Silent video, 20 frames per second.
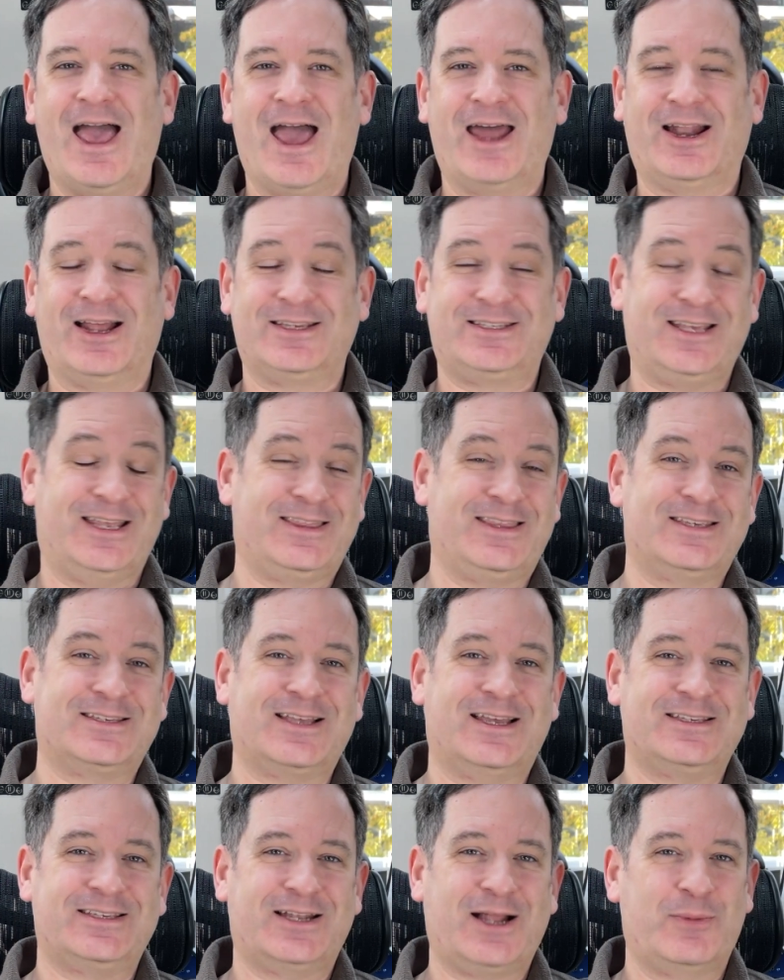And I said
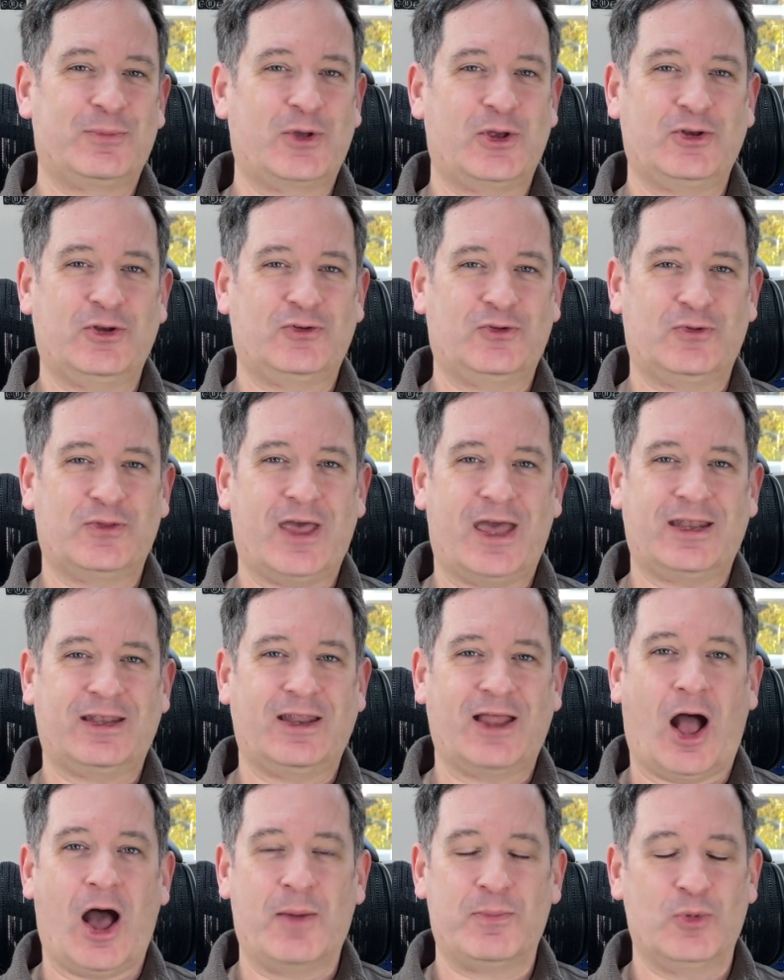I'm going to do that
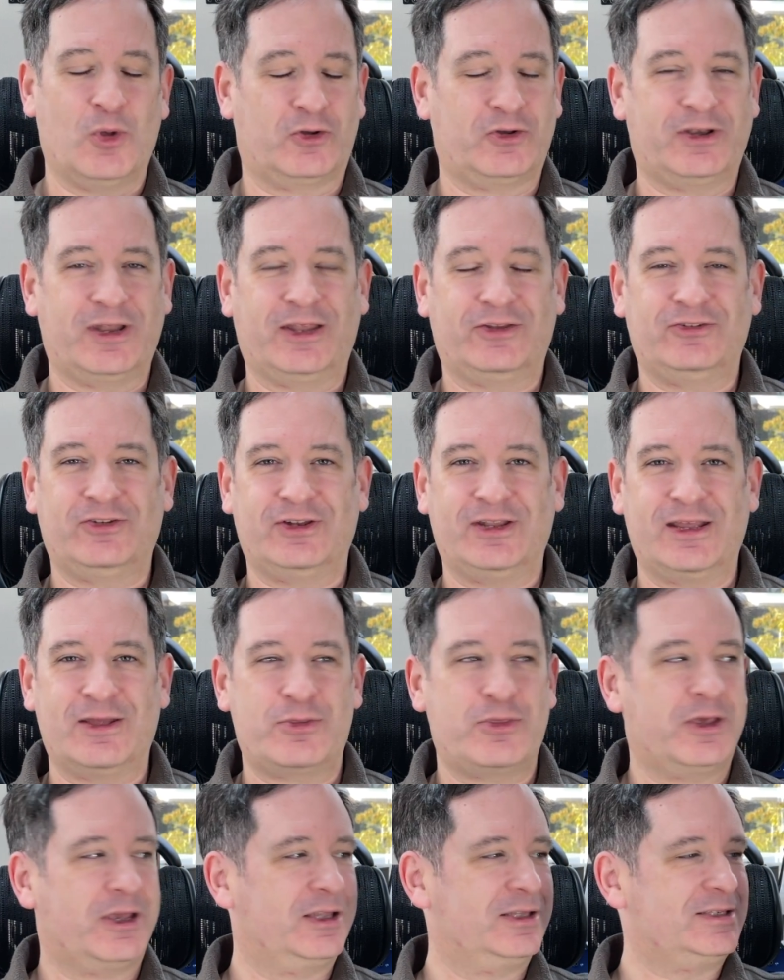I'm not an engineer
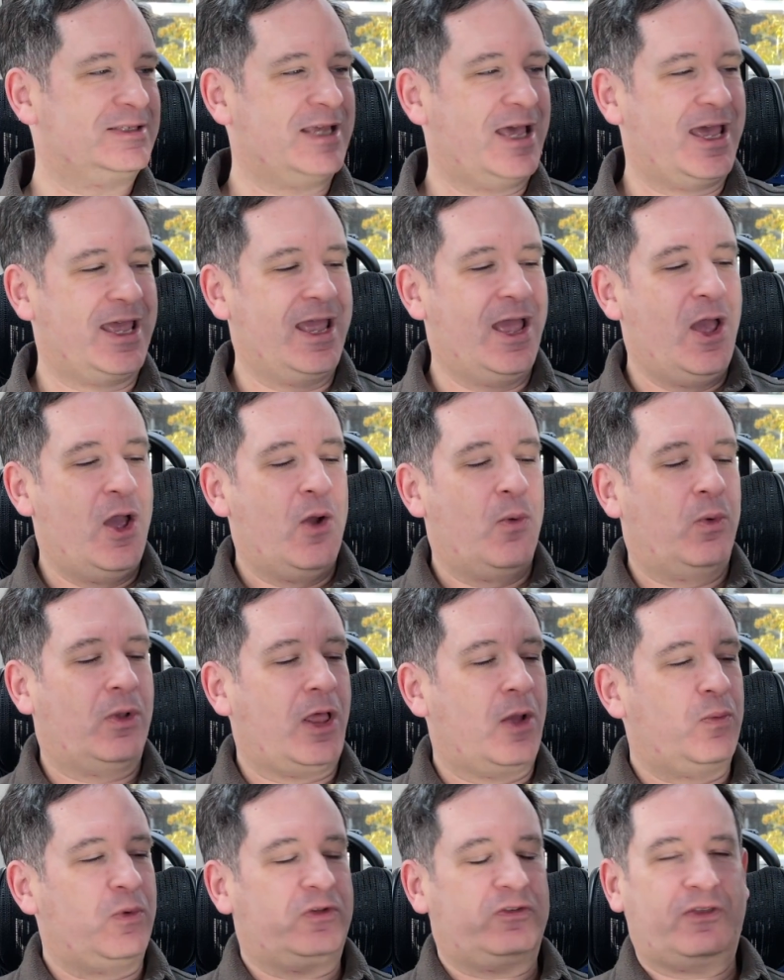thing and say, well,
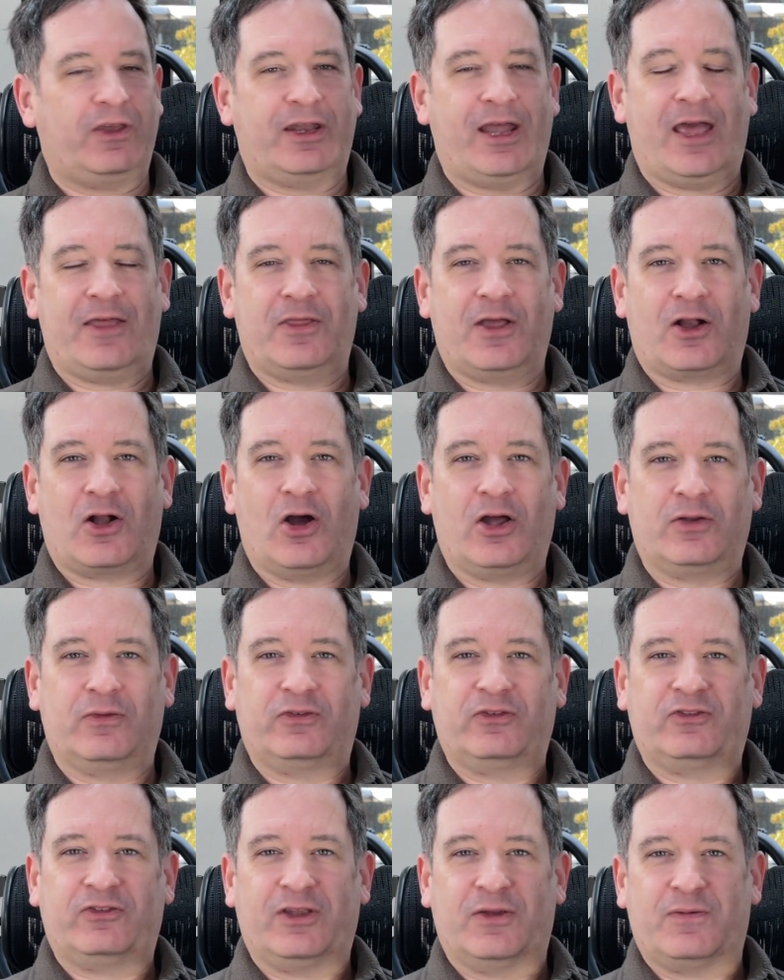I wish they'd had that kind
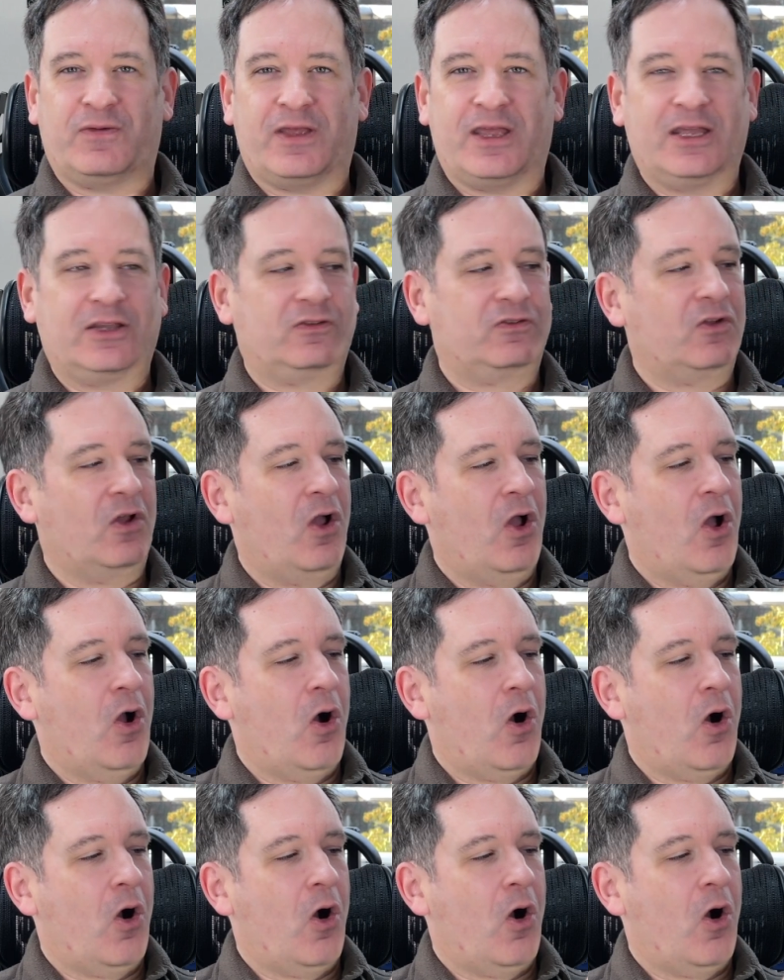of stiff hinge